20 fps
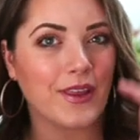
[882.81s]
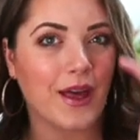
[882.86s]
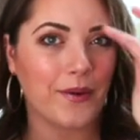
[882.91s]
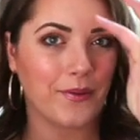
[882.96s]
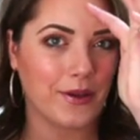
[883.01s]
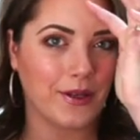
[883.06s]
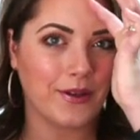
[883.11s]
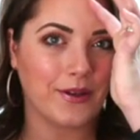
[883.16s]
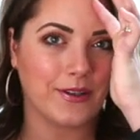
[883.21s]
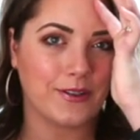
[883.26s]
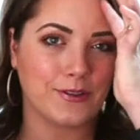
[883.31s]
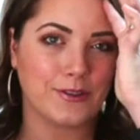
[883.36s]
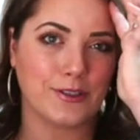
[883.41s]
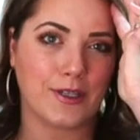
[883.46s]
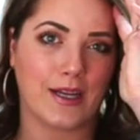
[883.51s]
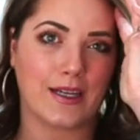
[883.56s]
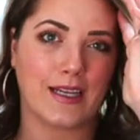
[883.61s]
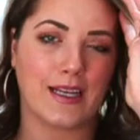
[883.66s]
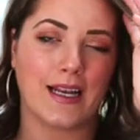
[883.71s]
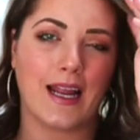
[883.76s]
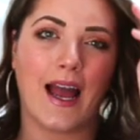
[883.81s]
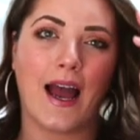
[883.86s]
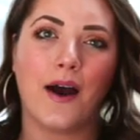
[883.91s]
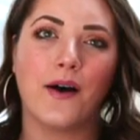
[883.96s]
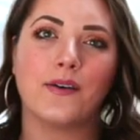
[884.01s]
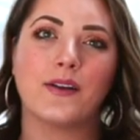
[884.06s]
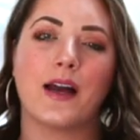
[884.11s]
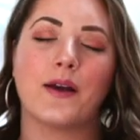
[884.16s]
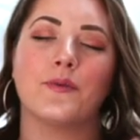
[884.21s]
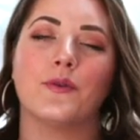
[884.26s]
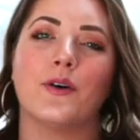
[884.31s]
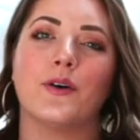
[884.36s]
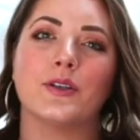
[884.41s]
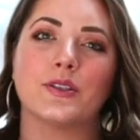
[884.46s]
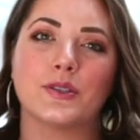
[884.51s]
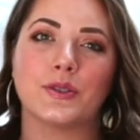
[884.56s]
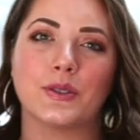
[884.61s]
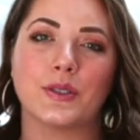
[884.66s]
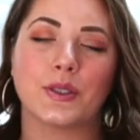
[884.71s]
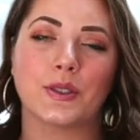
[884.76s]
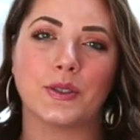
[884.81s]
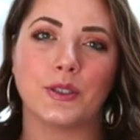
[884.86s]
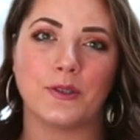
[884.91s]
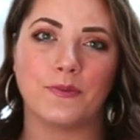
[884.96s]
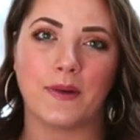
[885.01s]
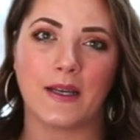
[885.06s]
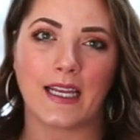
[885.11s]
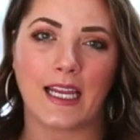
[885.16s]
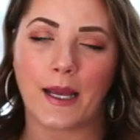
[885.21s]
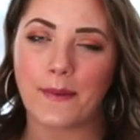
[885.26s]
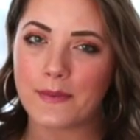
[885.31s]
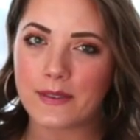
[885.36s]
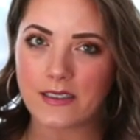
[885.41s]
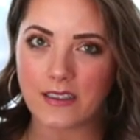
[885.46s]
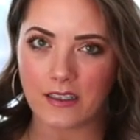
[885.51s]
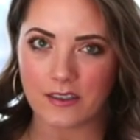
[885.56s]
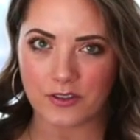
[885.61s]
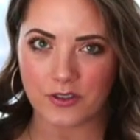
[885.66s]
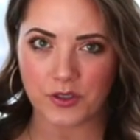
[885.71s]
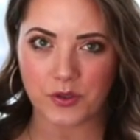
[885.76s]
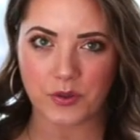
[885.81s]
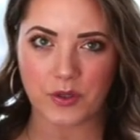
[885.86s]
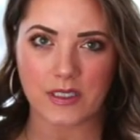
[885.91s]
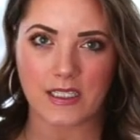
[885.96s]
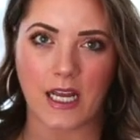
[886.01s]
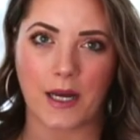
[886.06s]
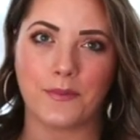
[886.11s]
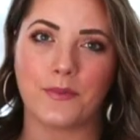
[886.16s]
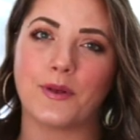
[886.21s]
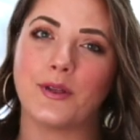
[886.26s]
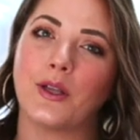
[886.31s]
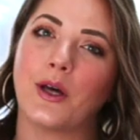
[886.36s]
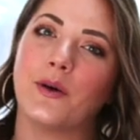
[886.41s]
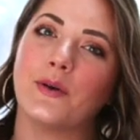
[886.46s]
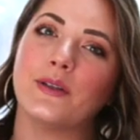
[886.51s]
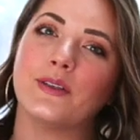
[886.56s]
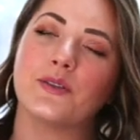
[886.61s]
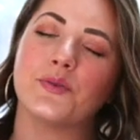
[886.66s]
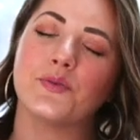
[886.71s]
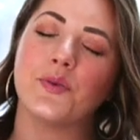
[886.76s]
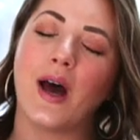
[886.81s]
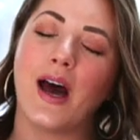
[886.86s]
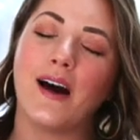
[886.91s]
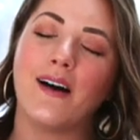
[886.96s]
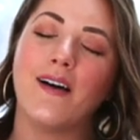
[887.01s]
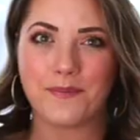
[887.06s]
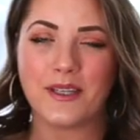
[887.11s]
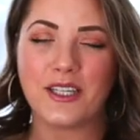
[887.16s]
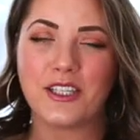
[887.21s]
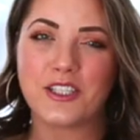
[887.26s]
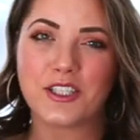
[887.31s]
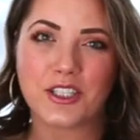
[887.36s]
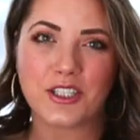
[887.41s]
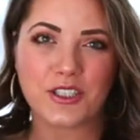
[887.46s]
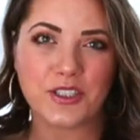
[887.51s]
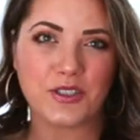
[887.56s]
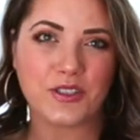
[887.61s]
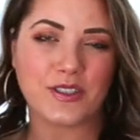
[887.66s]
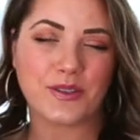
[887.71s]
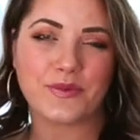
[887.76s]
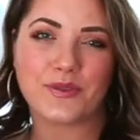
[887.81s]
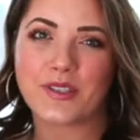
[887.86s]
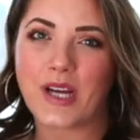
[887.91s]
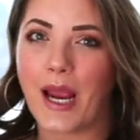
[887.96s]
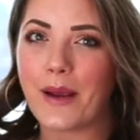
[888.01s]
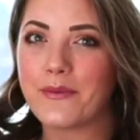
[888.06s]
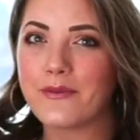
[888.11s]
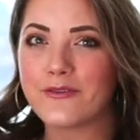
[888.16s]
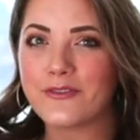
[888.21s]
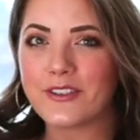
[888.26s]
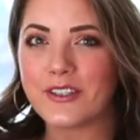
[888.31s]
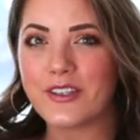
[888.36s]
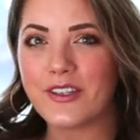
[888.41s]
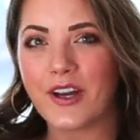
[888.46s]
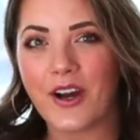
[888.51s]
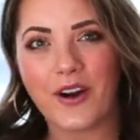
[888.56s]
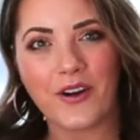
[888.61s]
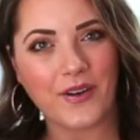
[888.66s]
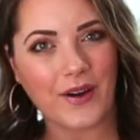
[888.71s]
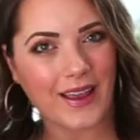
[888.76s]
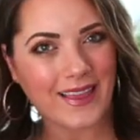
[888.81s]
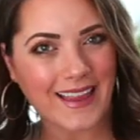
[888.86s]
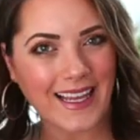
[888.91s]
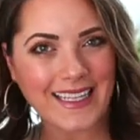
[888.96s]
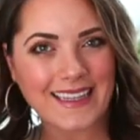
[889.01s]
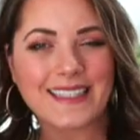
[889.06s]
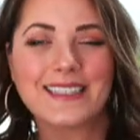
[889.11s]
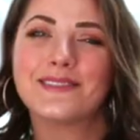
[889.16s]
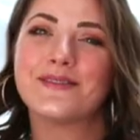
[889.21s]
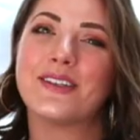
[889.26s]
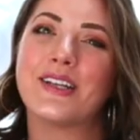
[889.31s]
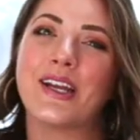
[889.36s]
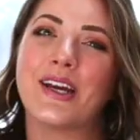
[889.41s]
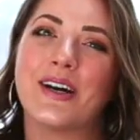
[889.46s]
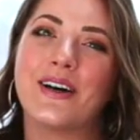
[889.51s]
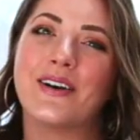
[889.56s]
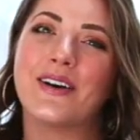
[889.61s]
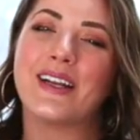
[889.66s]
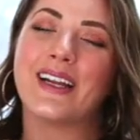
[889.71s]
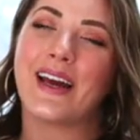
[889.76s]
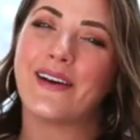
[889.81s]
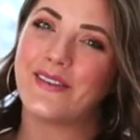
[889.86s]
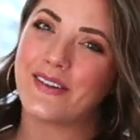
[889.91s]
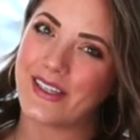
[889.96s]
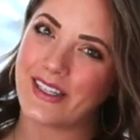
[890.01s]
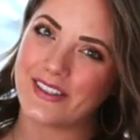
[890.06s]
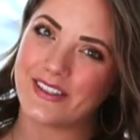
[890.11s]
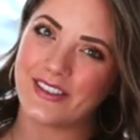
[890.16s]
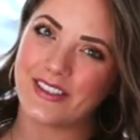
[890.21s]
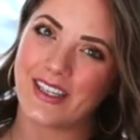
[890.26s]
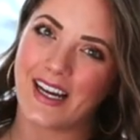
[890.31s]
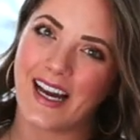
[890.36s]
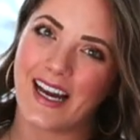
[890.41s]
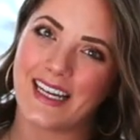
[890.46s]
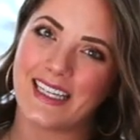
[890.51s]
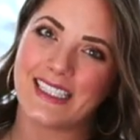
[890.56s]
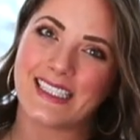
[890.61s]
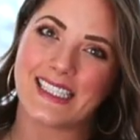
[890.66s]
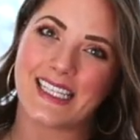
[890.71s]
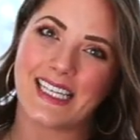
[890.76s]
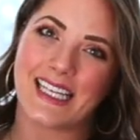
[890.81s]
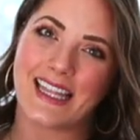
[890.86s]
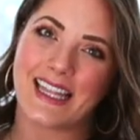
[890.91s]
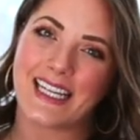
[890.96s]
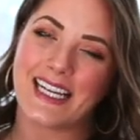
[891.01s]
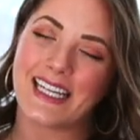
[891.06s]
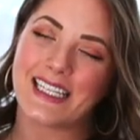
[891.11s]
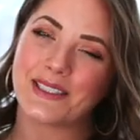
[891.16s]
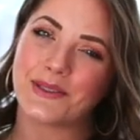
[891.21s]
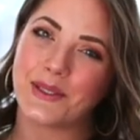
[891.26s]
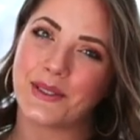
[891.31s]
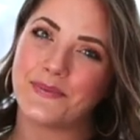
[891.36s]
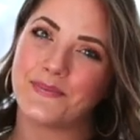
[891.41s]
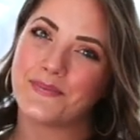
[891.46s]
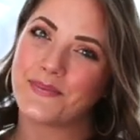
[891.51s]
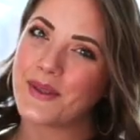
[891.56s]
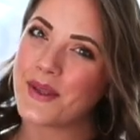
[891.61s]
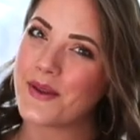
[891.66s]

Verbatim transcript: That way you can check it out. I will also include my Amazon store down below as well. Be sure to subscribe before you go, like this video, and I will catch you guys in the next one.